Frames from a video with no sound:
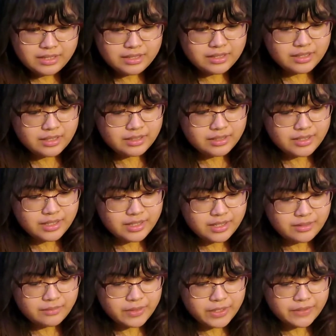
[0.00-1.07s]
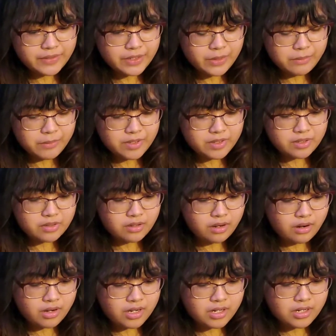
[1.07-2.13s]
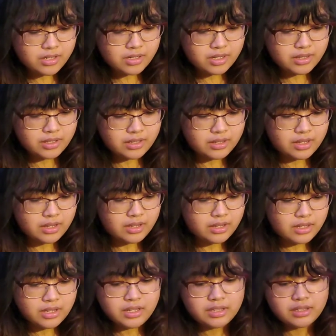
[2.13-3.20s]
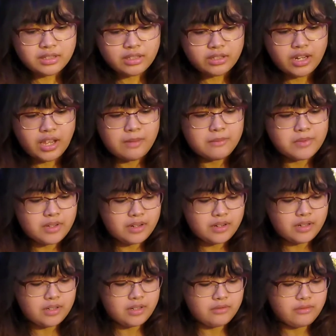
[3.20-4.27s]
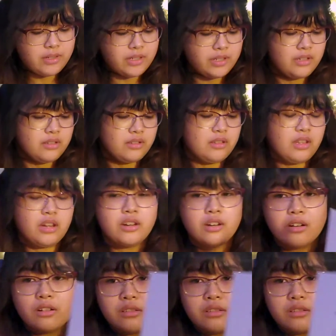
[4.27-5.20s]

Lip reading: So I said forever you're my star, and then their names are right there on